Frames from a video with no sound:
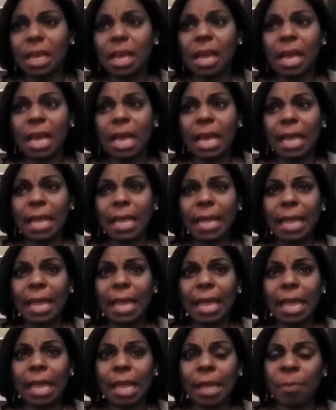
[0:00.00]
I
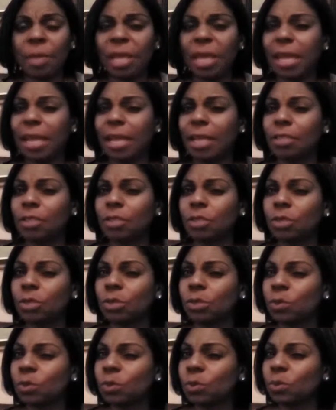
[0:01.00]
am a
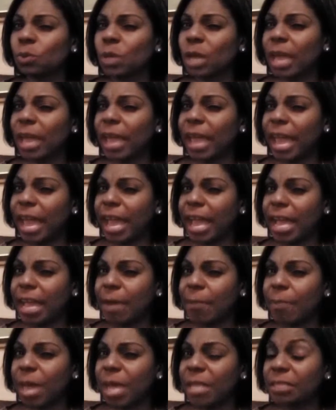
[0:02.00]

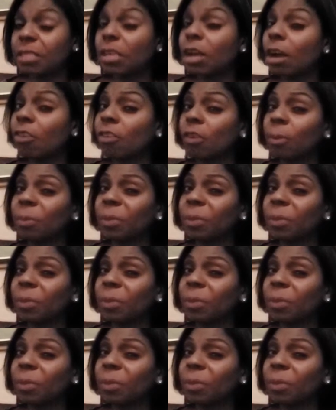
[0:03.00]
2A Pescara